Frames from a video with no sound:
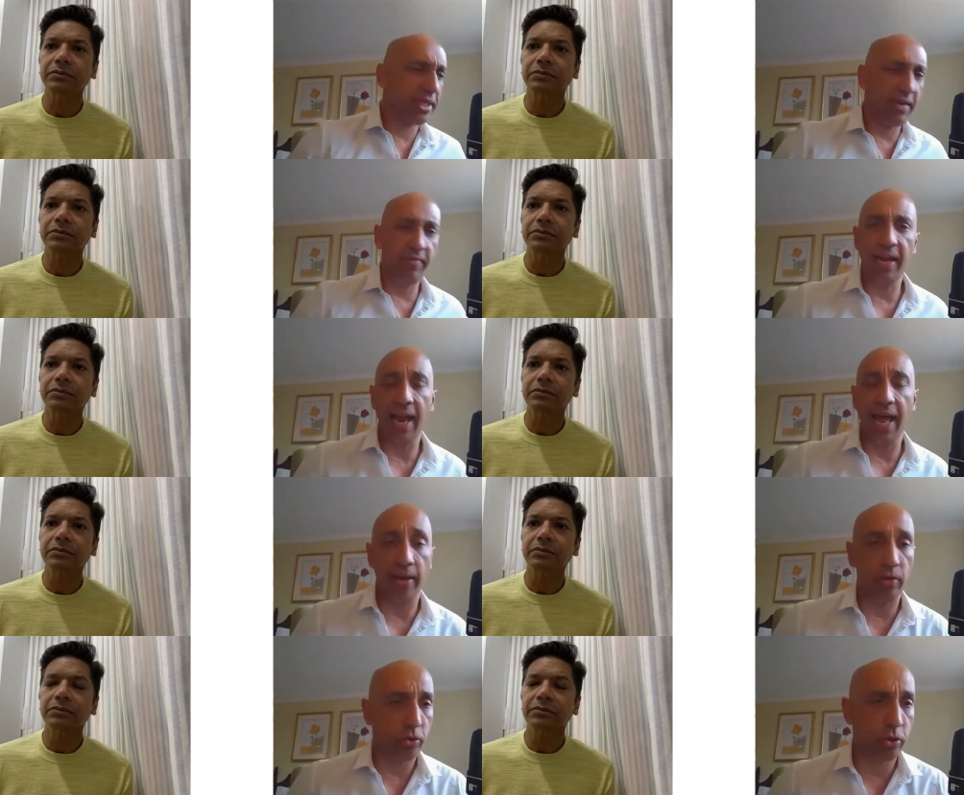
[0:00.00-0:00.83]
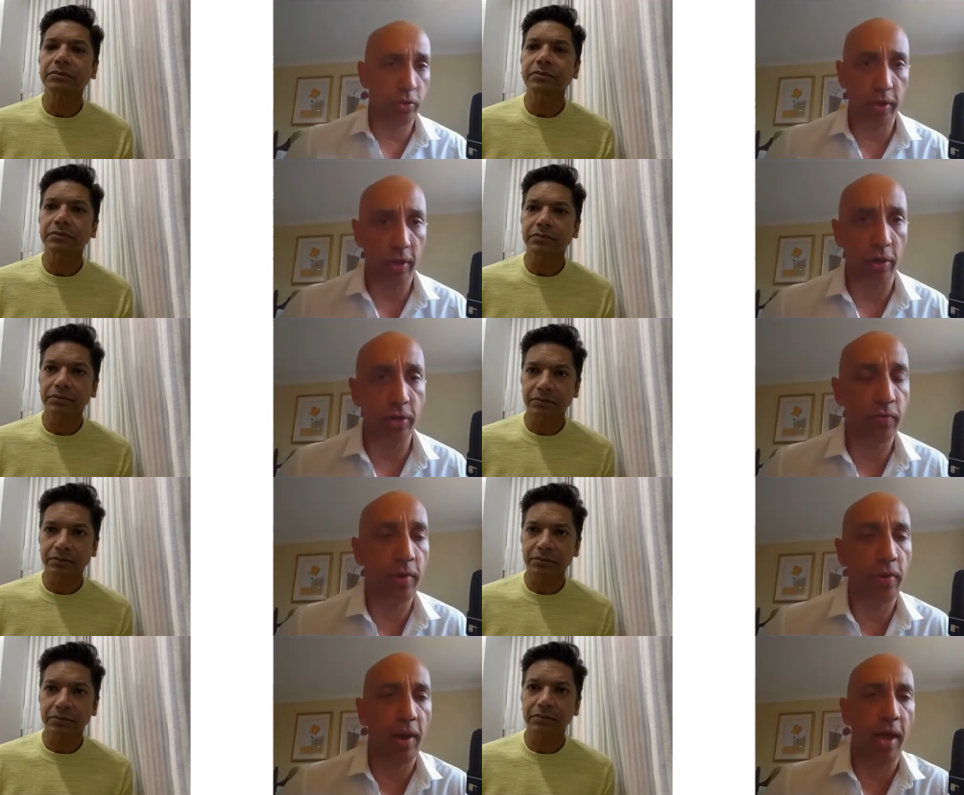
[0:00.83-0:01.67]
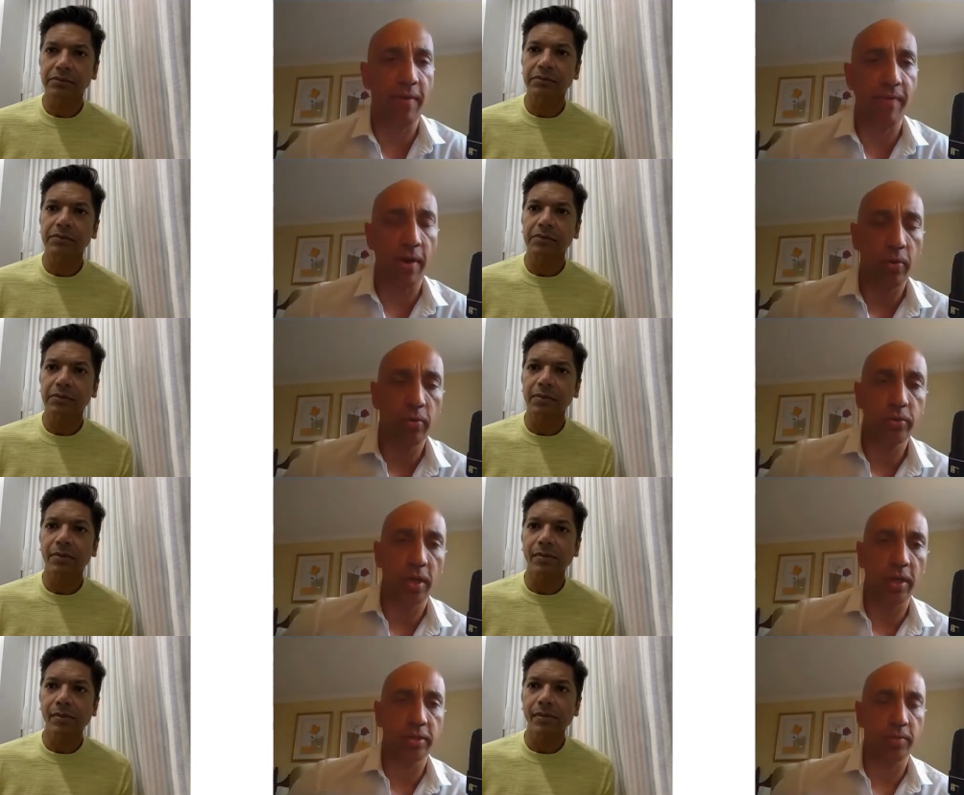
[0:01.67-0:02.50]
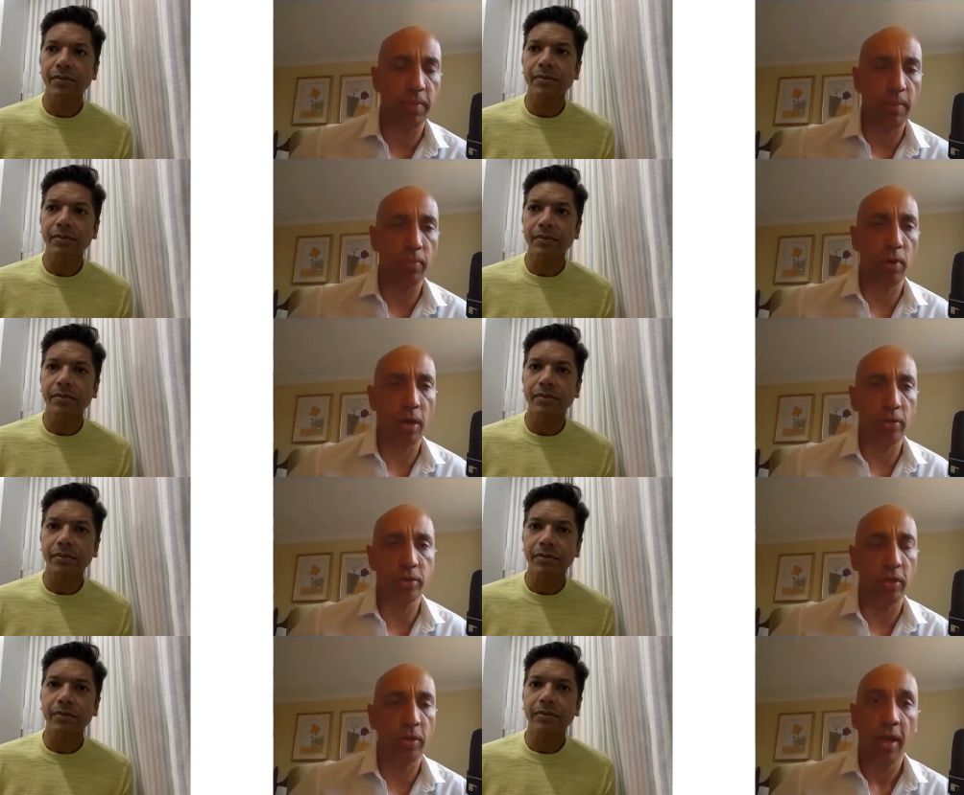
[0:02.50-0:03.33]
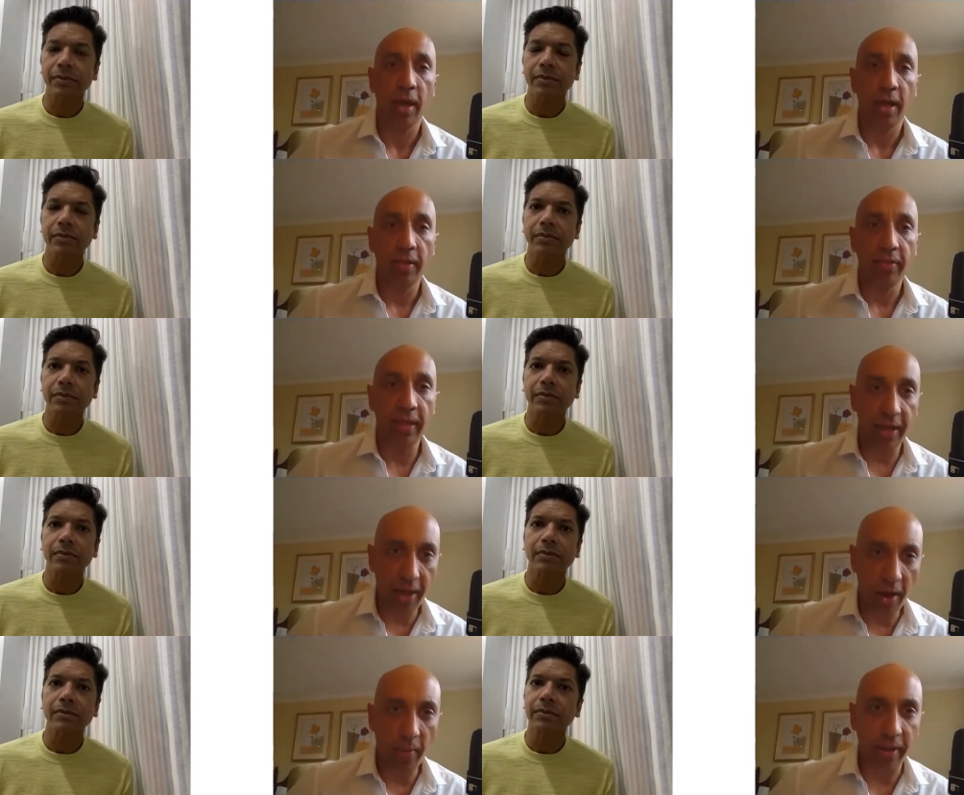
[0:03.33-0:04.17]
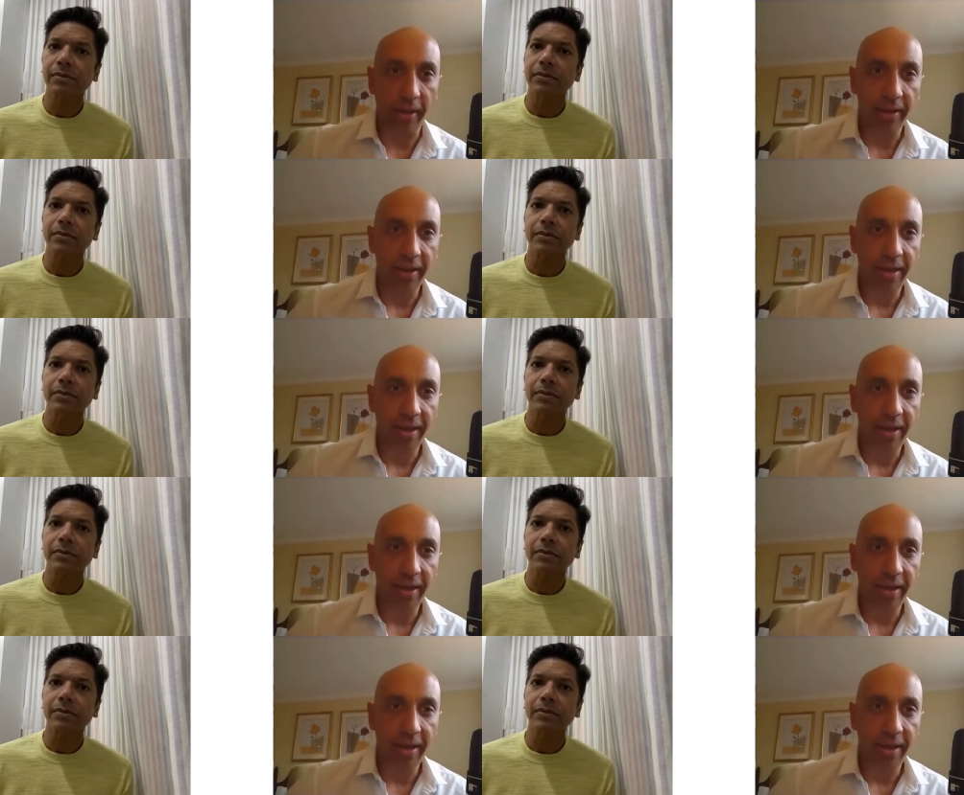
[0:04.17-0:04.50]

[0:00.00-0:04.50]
Speaker 1: TV land or to you know to real life, uncles, aunts, and people close to you, they're going,